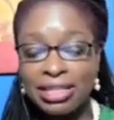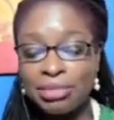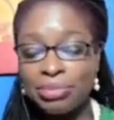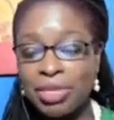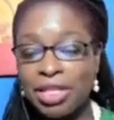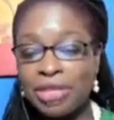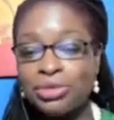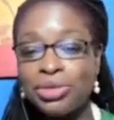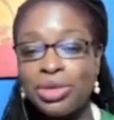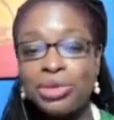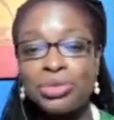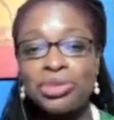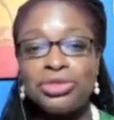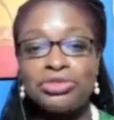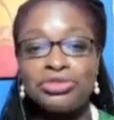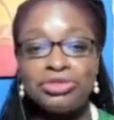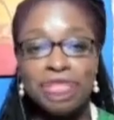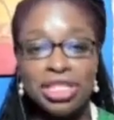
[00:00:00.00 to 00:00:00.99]
but we
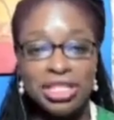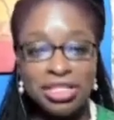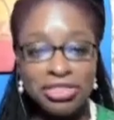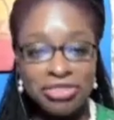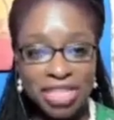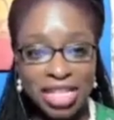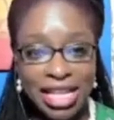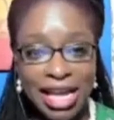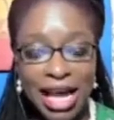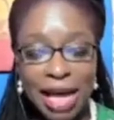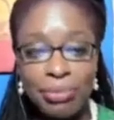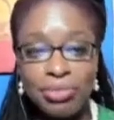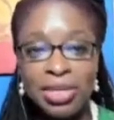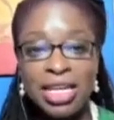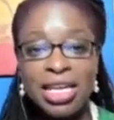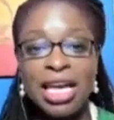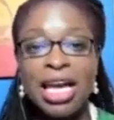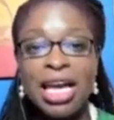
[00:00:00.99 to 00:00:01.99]
were really, really
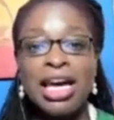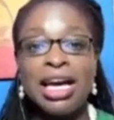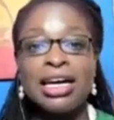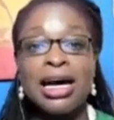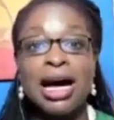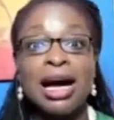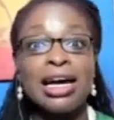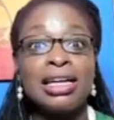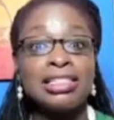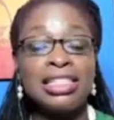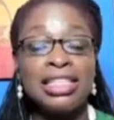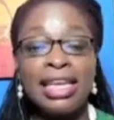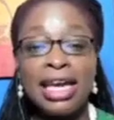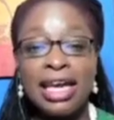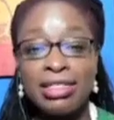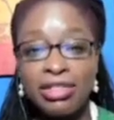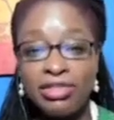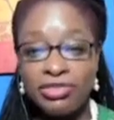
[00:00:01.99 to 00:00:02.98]
happy to
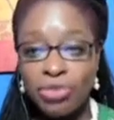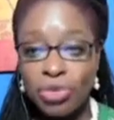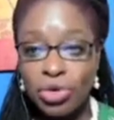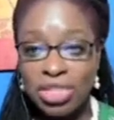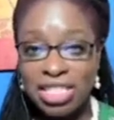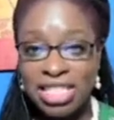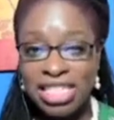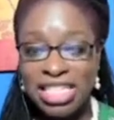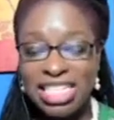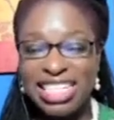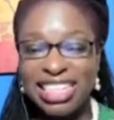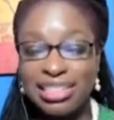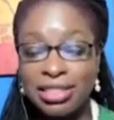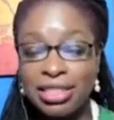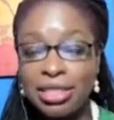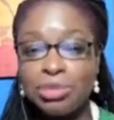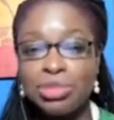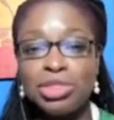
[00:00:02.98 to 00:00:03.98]
get the 14.
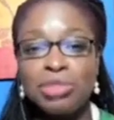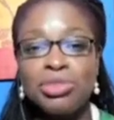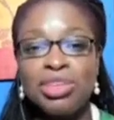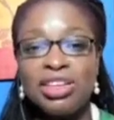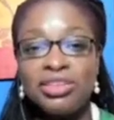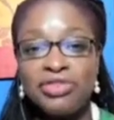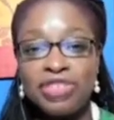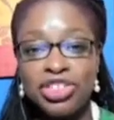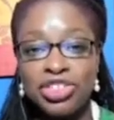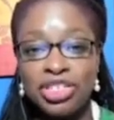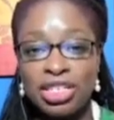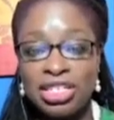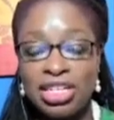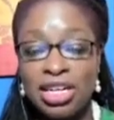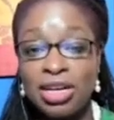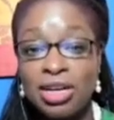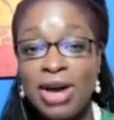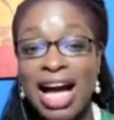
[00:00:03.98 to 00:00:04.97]
That seems to be
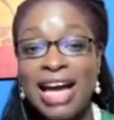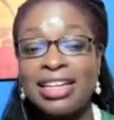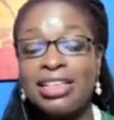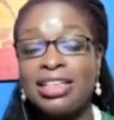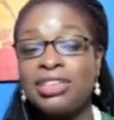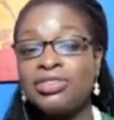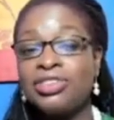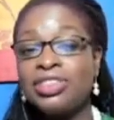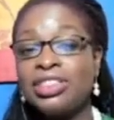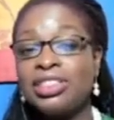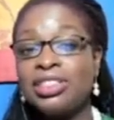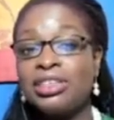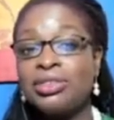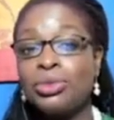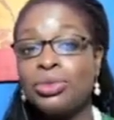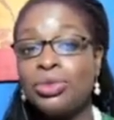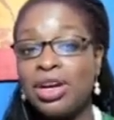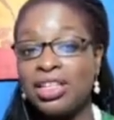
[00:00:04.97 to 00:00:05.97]
official now. And even
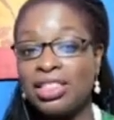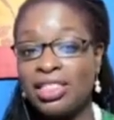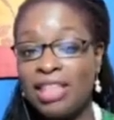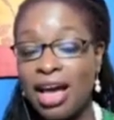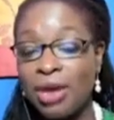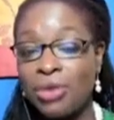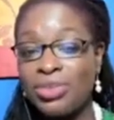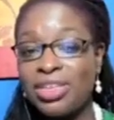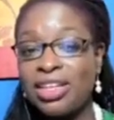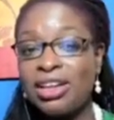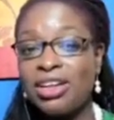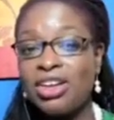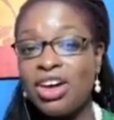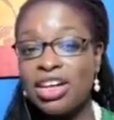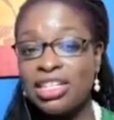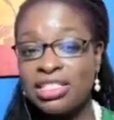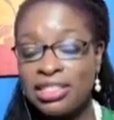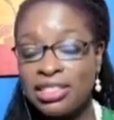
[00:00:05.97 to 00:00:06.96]
the one that we
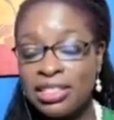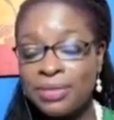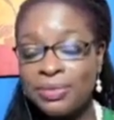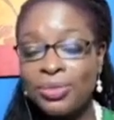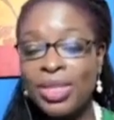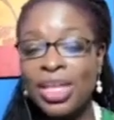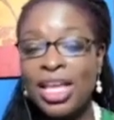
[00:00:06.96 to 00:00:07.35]
lost,